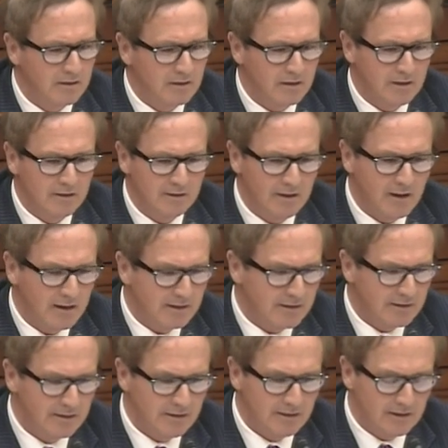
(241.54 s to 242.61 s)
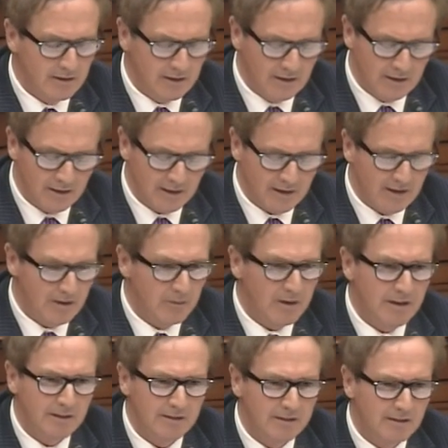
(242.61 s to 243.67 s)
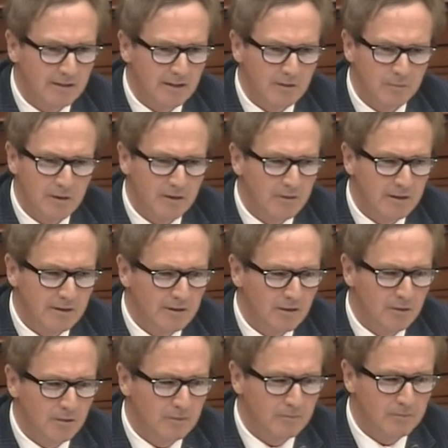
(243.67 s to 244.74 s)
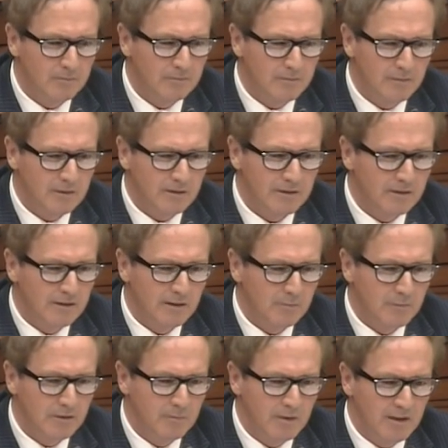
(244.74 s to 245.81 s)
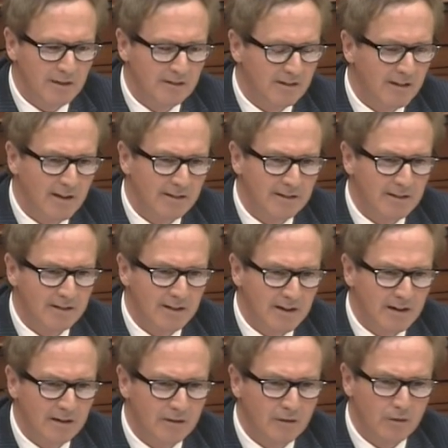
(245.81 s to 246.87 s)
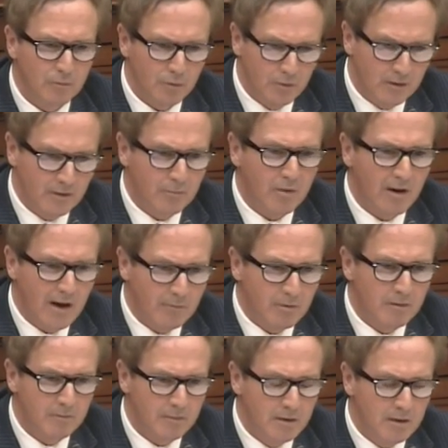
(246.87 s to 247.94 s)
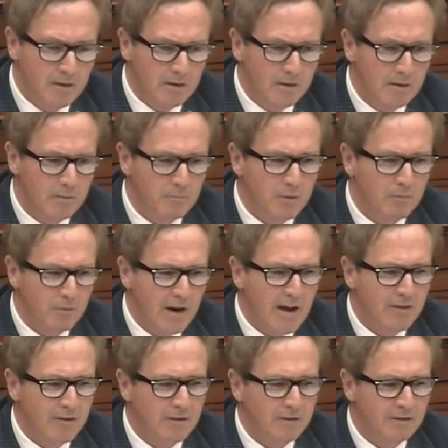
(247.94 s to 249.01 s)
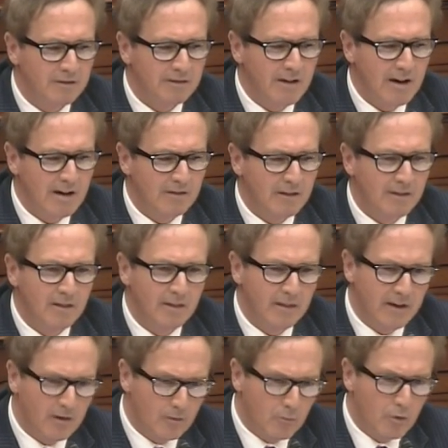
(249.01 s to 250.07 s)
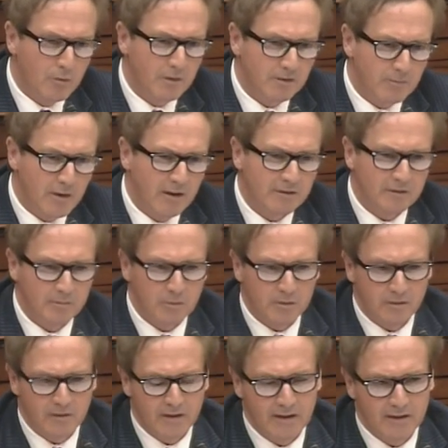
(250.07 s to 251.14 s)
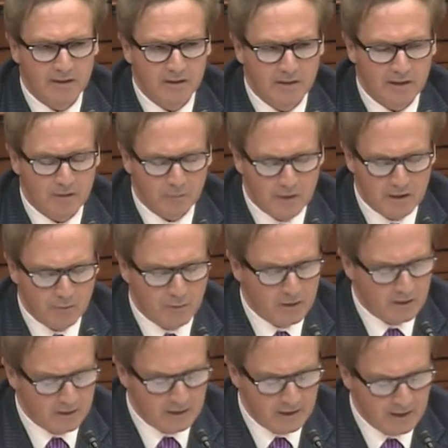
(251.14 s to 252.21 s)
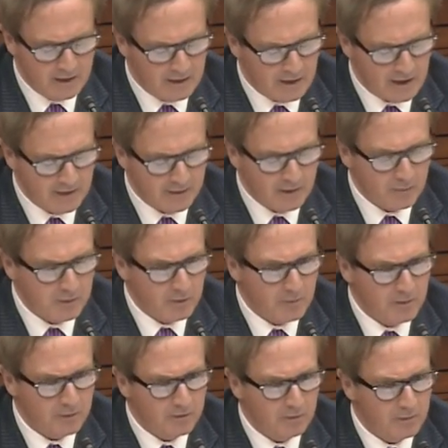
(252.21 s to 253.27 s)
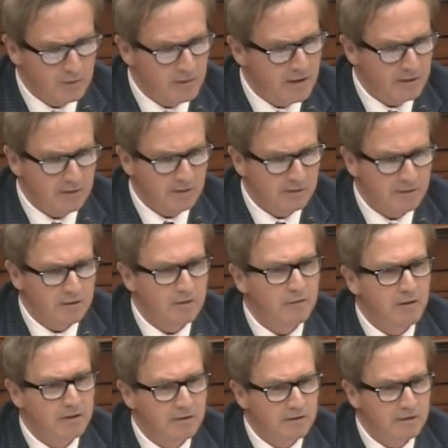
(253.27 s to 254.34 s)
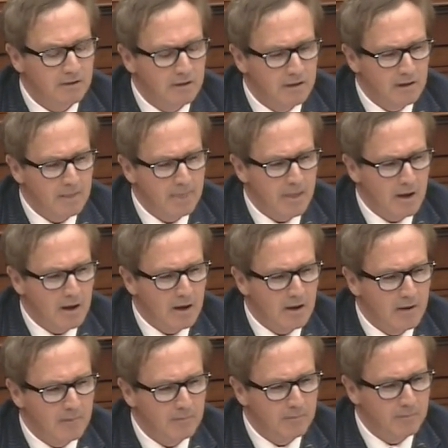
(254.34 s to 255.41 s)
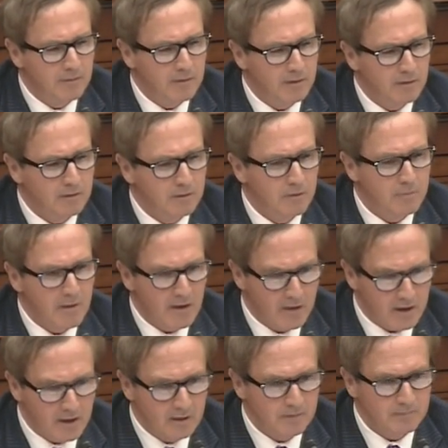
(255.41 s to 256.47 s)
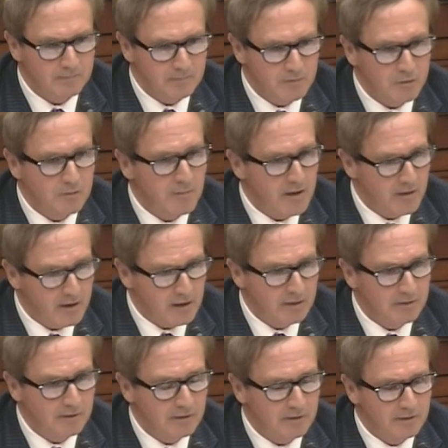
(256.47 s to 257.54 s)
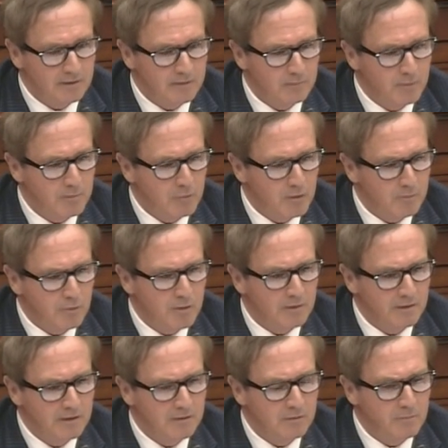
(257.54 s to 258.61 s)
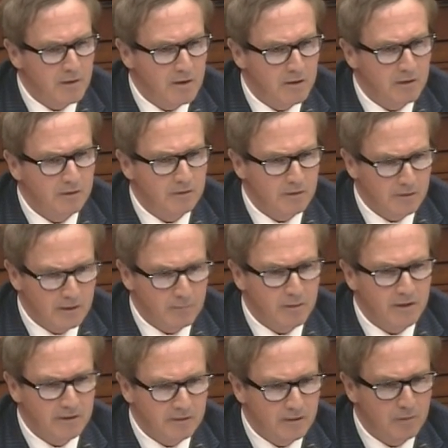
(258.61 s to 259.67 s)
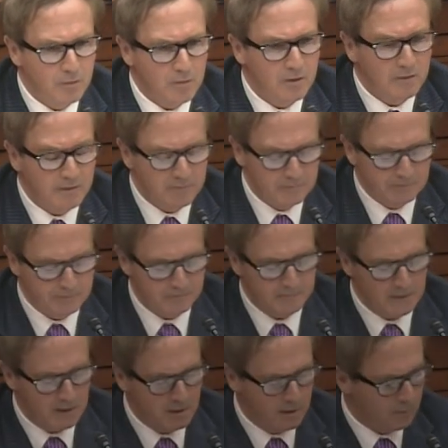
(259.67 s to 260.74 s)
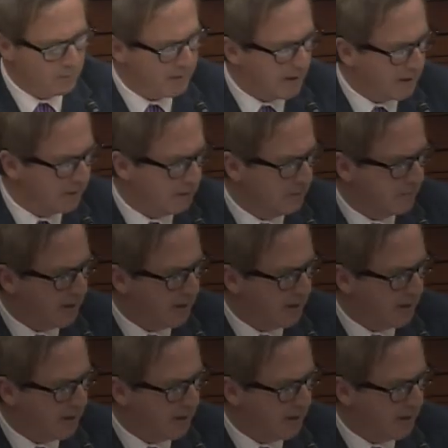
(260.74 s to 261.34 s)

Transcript: conduct hearings that really don't seem to be intent on getting to the root of the problem, but rather saying that they're more responsible than we were, I think we do a great disservice to America, to Americans, but more importantly to America's unique place in the world. With that, I'll yield